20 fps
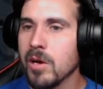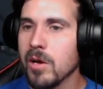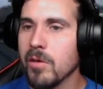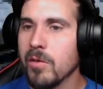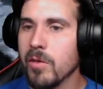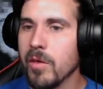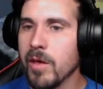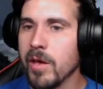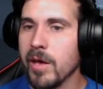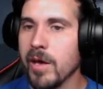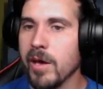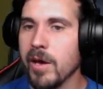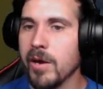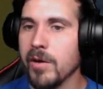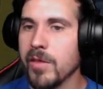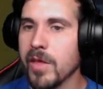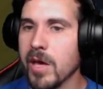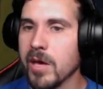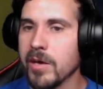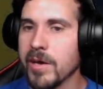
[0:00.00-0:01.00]
There
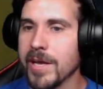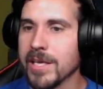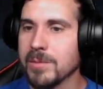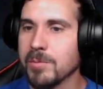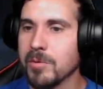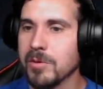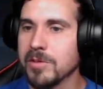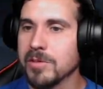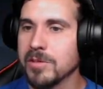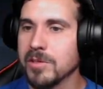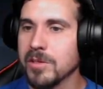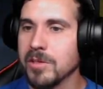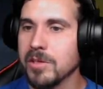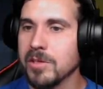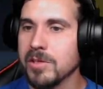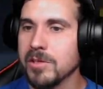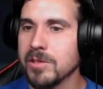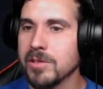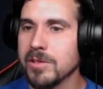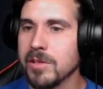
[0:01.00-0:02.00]
that last person
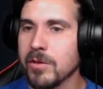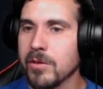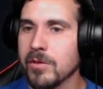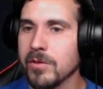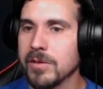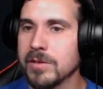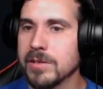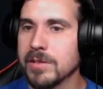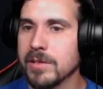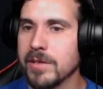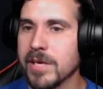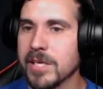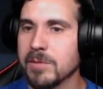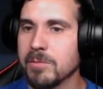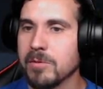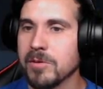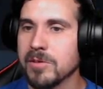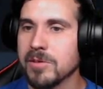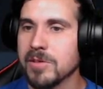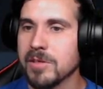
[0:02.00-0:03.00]
is. I think this is the last
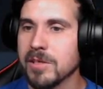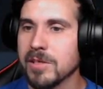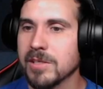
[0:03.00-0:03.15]
person.